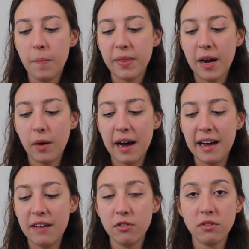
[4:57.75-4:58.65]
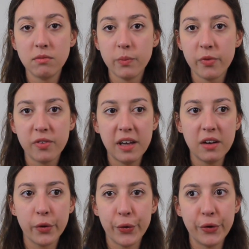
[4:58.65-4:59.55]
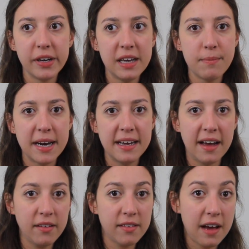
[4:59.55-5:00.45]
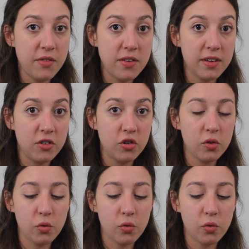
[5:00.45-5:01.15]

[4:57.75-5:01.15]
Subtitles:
Now, I haven't seen or heard anybody else have this issue,